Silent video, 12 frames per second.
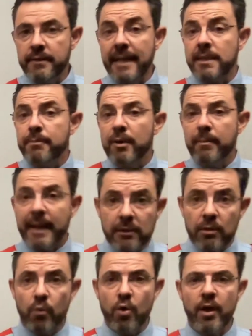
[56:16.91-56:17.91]

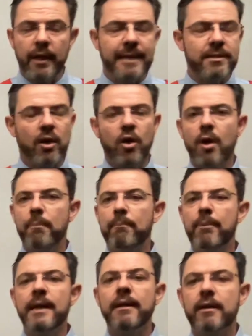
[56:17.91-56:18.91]
Experimental work is a
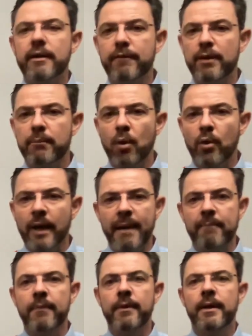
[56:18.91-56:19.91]
completely different
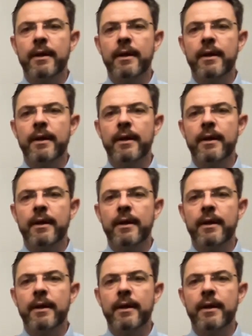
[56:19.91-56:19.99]
ballgame.